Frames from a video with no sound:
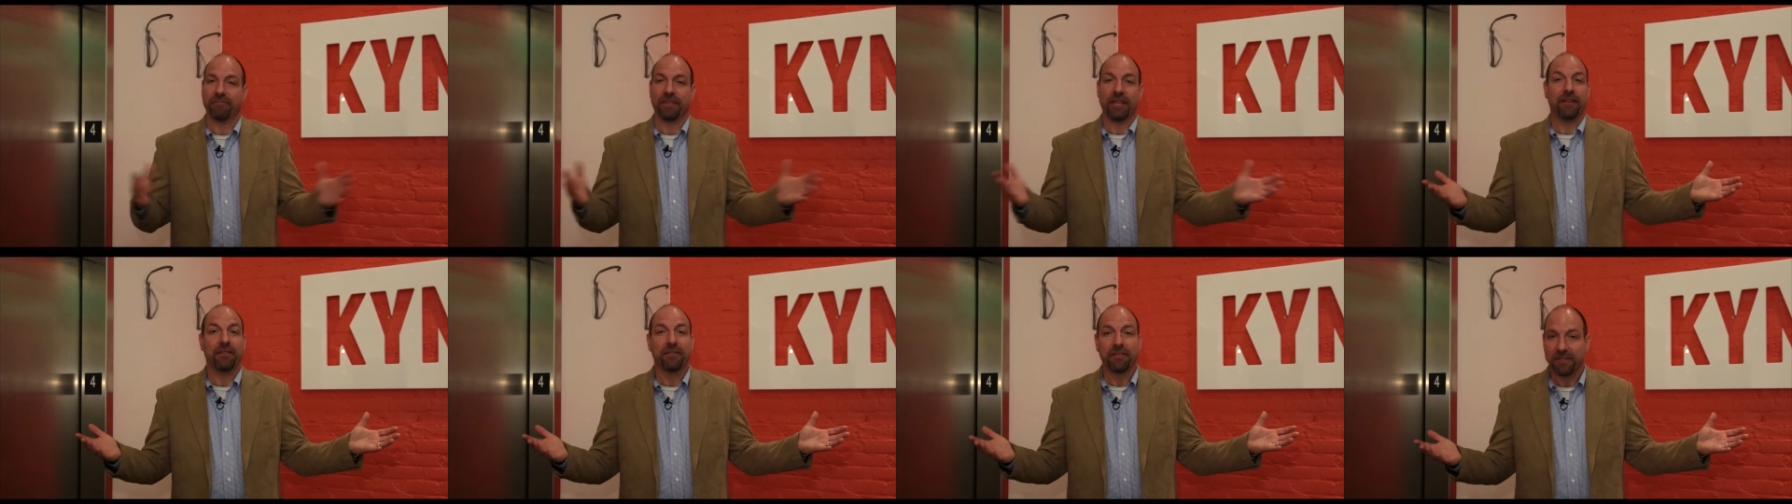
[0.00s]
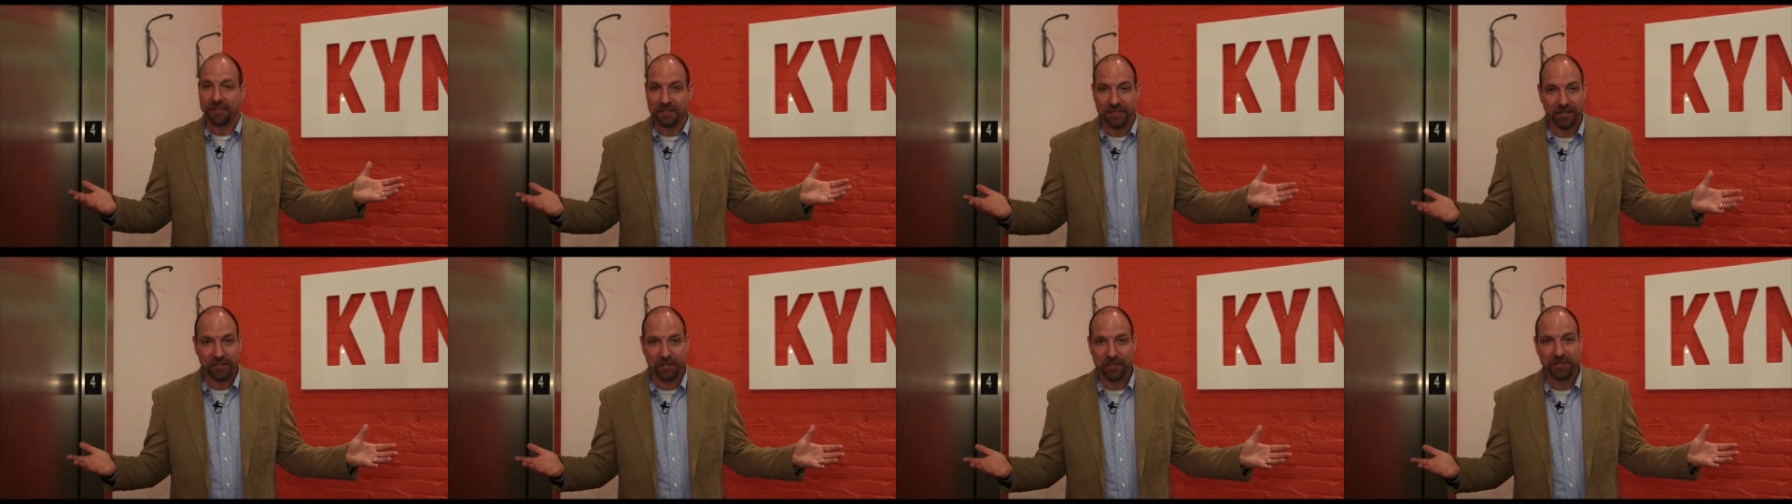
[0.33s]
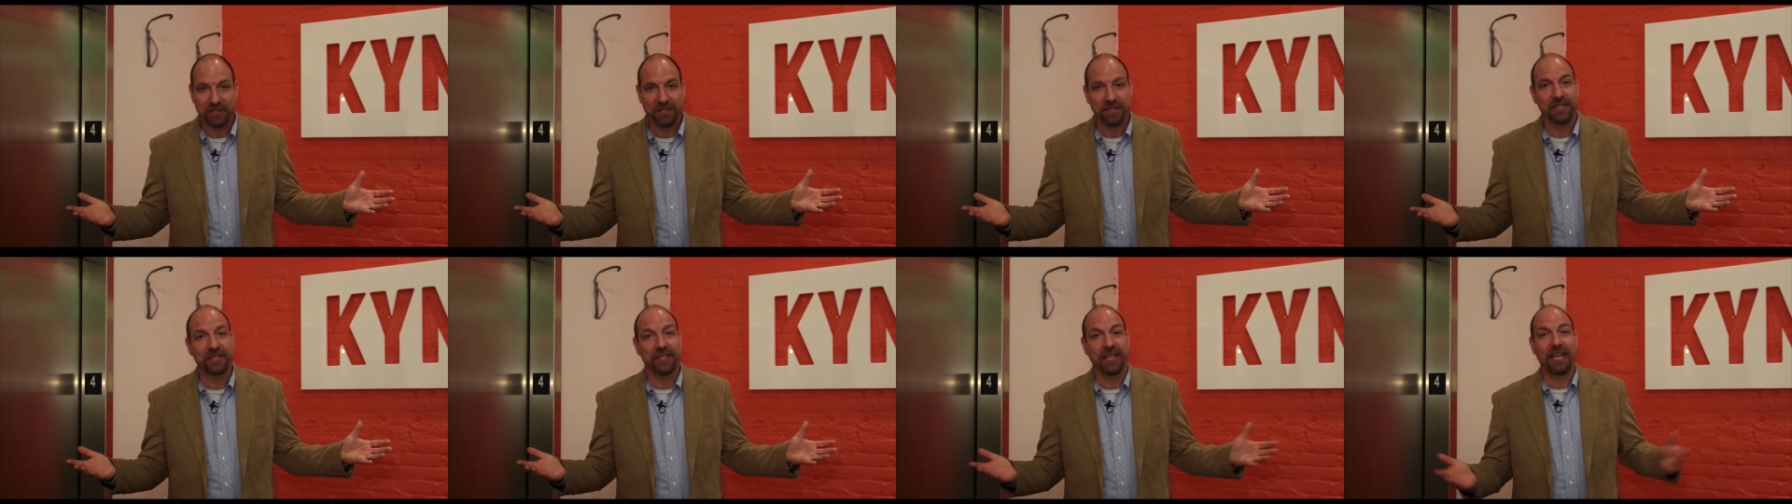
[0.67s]
Well, such
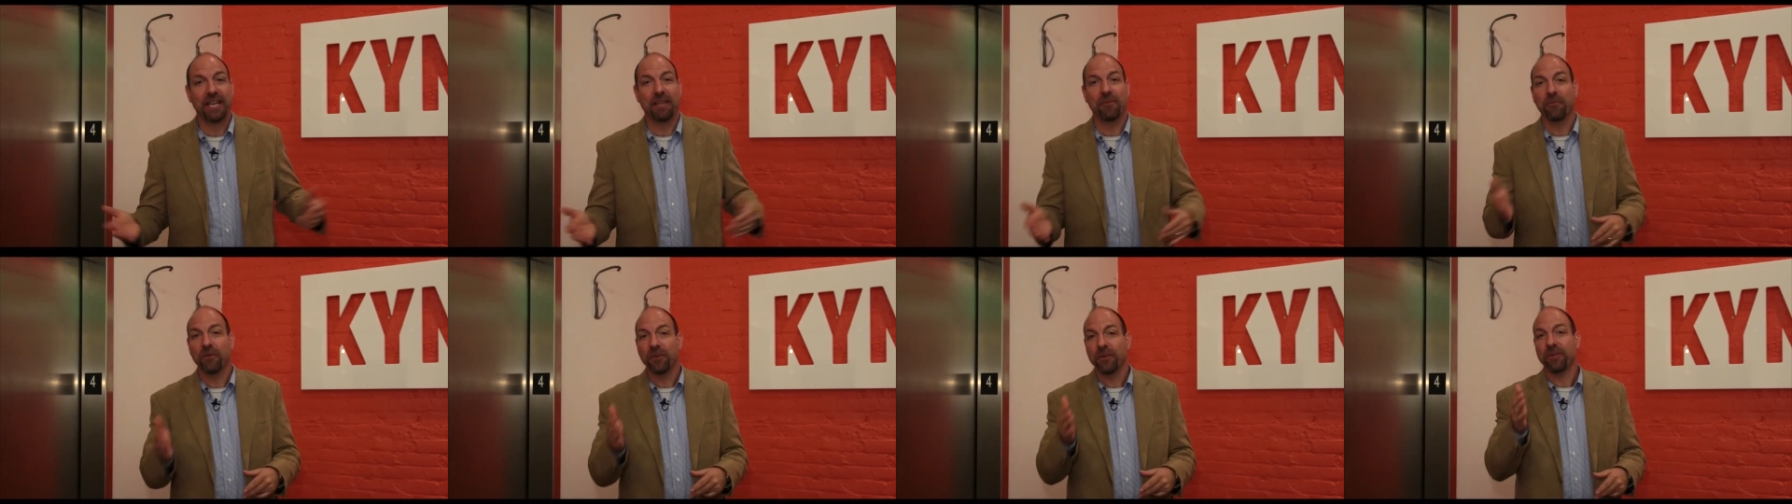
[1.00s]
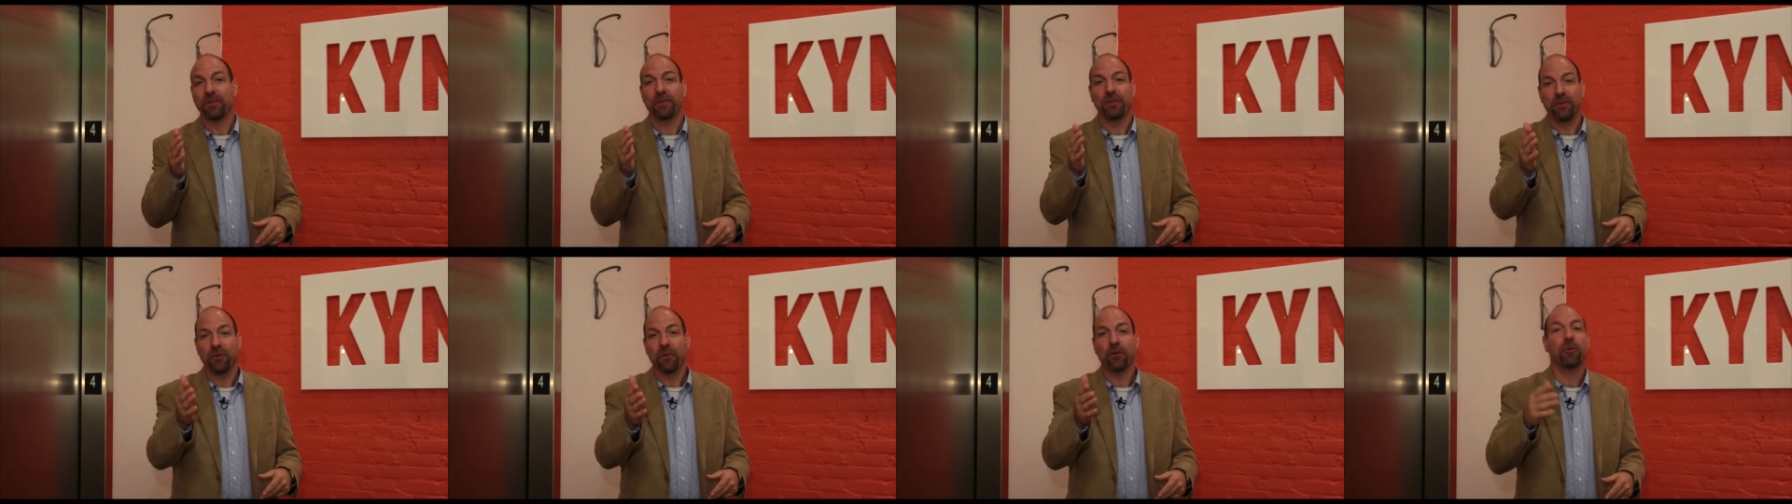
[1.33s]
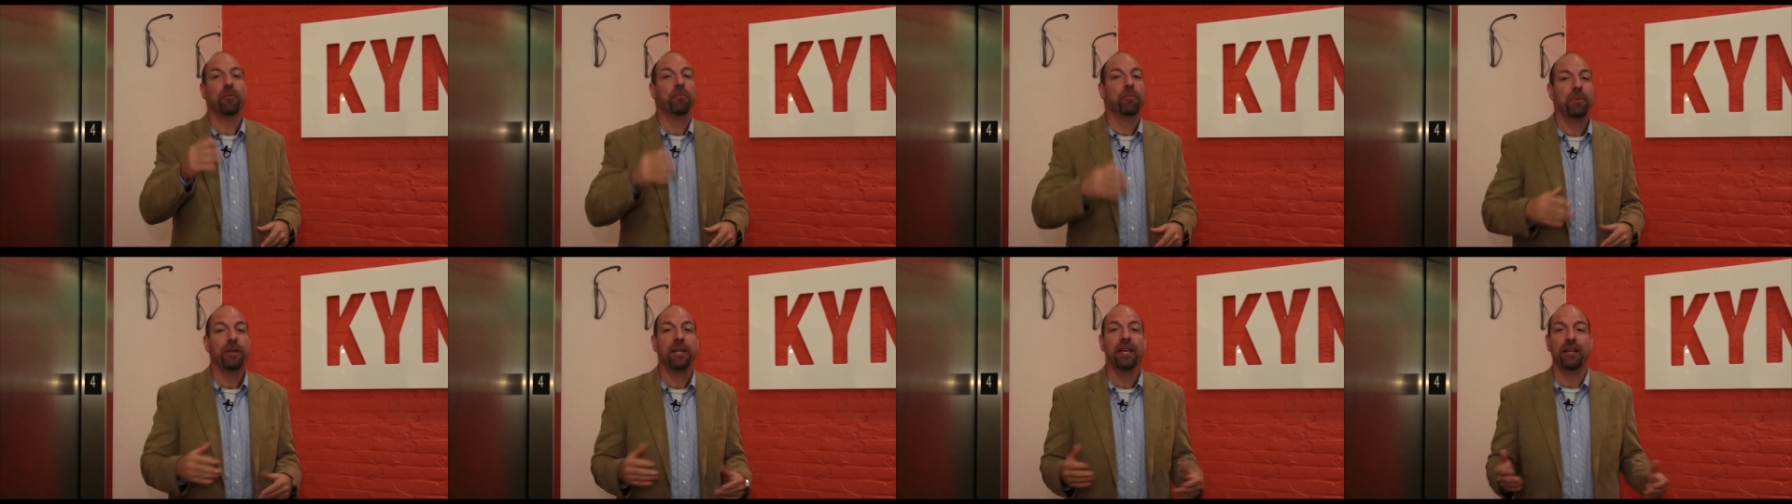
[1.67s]
is the same with
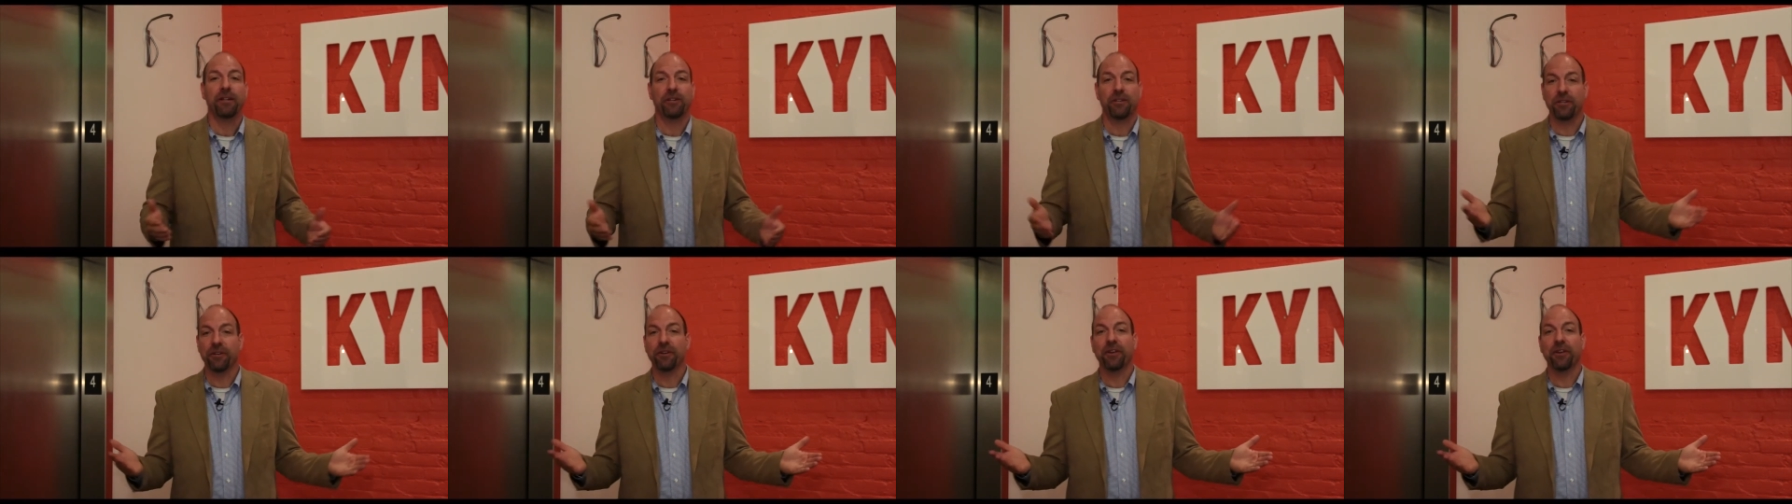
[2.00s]
your pitch,